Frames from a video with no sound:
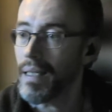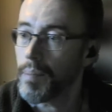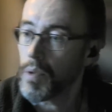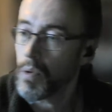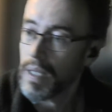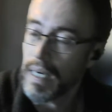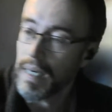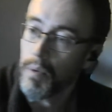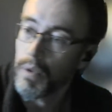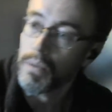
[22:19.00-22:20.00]
Next question
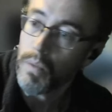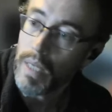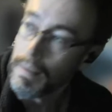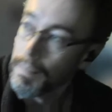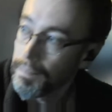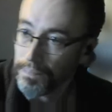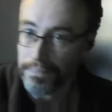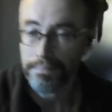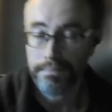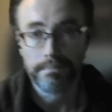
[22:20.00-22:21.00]
from Carolyn
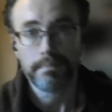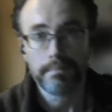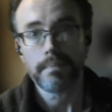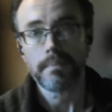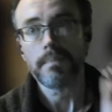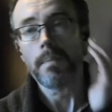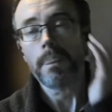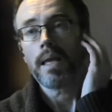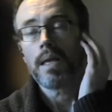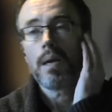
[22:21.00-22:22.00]
McHale. Will the
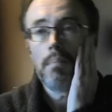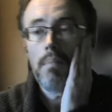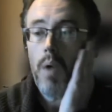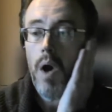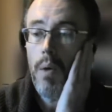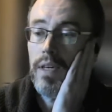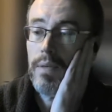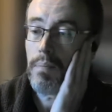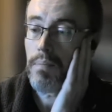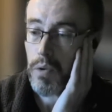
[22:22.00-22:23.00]
practitioner course be held up
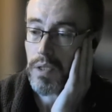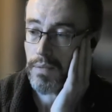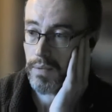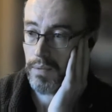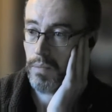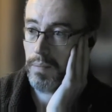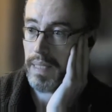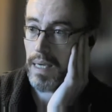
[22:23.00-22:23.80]
north at any point? Well,